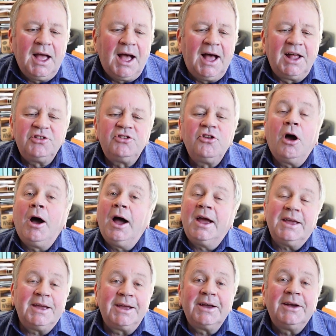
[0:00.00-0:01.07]
are
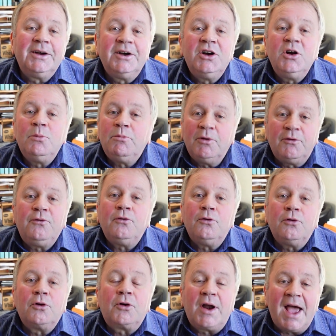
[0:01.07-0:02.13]
dying
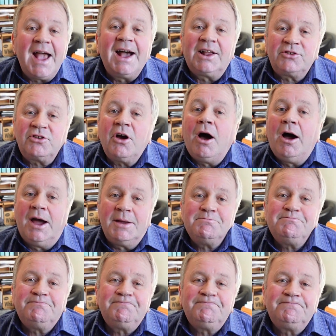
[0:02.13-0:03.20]
before our time.